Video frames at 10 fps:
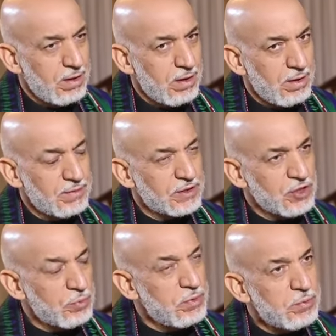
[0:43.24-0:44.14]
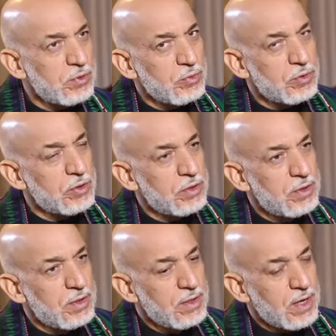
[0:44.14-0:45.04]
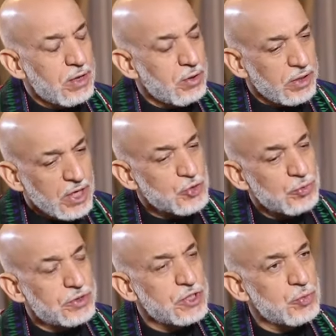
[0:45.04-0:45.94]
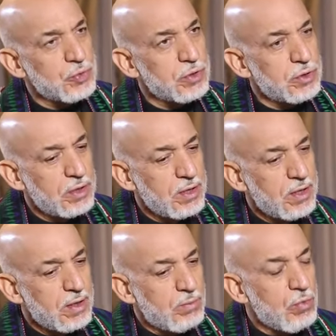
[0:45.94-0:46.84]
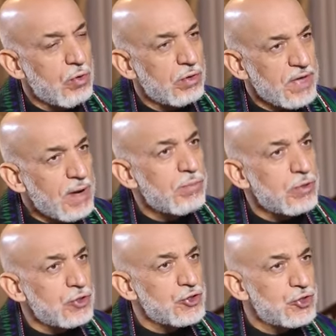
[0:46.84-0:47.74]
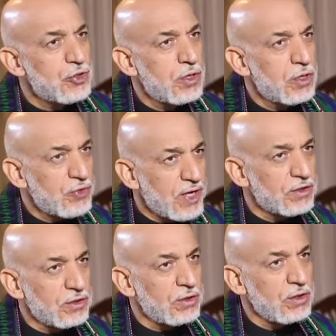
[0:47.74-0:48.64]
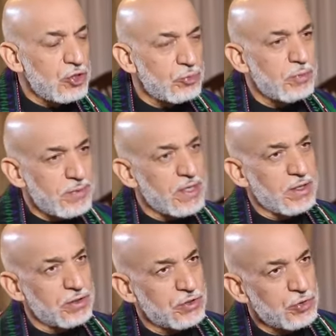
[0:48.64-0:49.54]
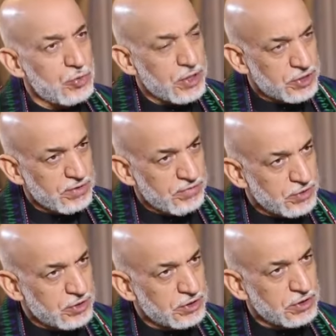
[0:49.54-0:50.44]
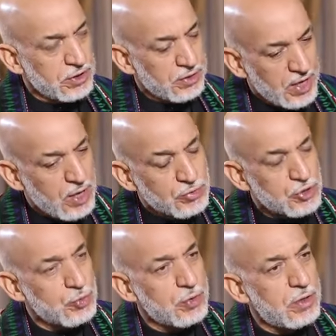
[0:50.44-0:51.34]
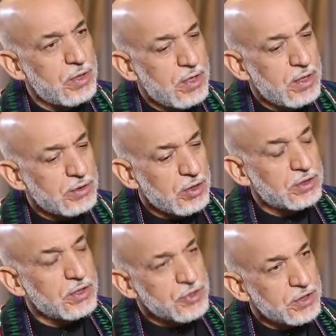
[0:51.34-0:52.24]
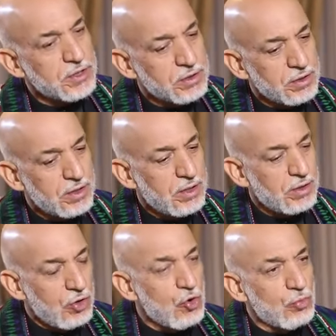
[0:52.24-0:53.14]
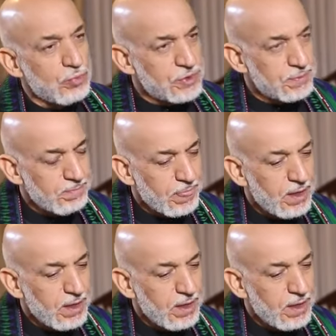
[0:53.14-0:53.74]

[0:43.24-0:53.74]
that our casualties were more numbers rather than human beings who had suffered, that our houses were not considered homes.